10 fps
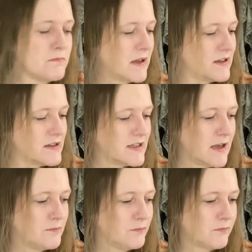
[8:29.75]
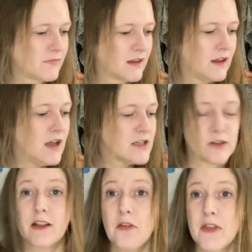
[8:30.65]
But so
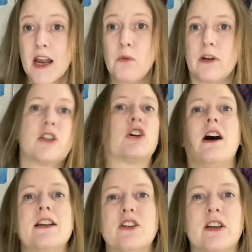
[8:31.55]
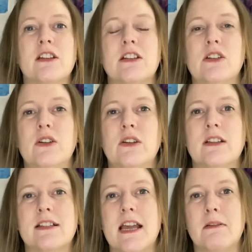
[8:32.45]
another thing I want to try is you can do the
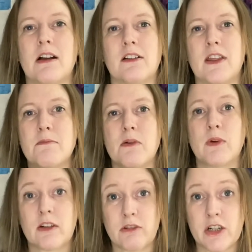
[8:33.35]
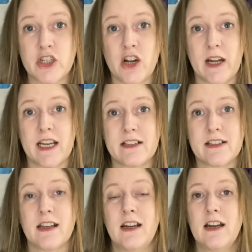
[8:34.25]
same kind of thing but with crushed ice,
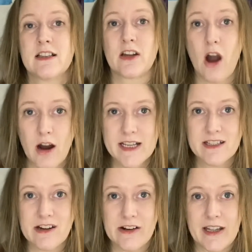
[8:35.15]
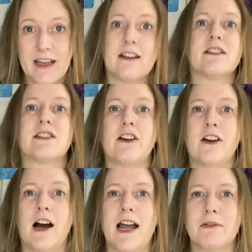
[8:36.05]
so ice dyeing. So
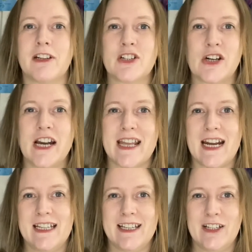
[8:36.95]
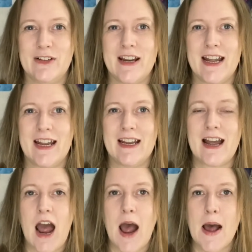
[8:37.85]
I am going to try that in the new year.
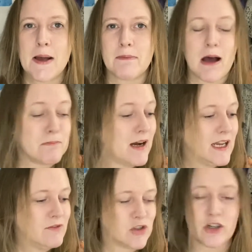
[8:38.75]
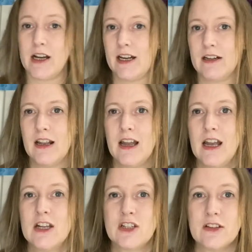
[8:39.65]
I might even try and
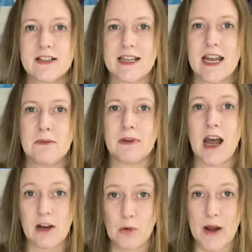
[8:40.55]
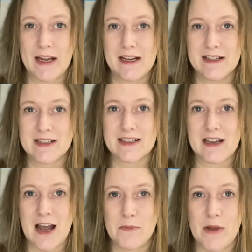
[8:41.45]
do the same colourways
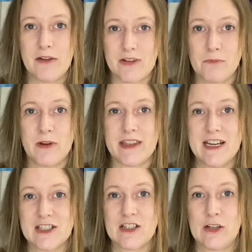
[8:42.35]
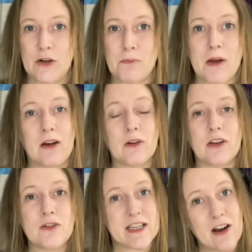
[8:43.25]
that I've done with these two, but
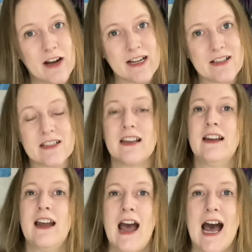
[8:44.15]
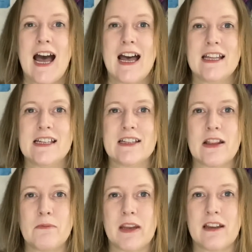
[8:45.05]
using ice, and then
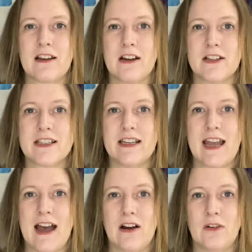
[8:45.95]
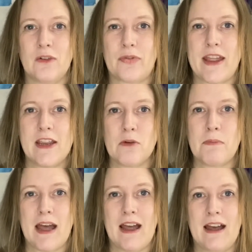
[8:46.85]
we can kind of see how they
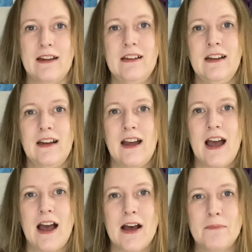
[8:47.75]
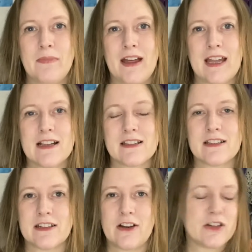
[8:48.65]
compare against the
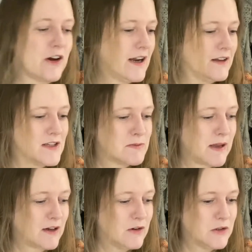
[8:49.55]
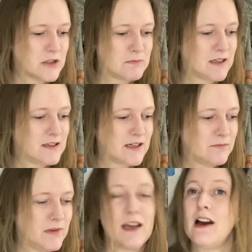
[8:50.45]
snow dyeing and the speckles. But
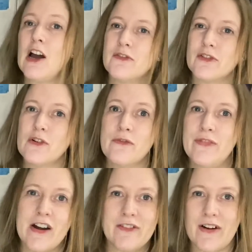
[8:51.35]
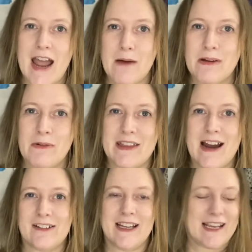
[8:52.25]
yeah, overall very, very happy with how
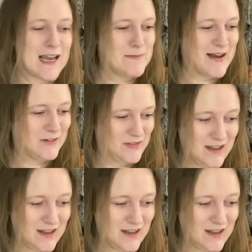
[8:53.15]
they came out.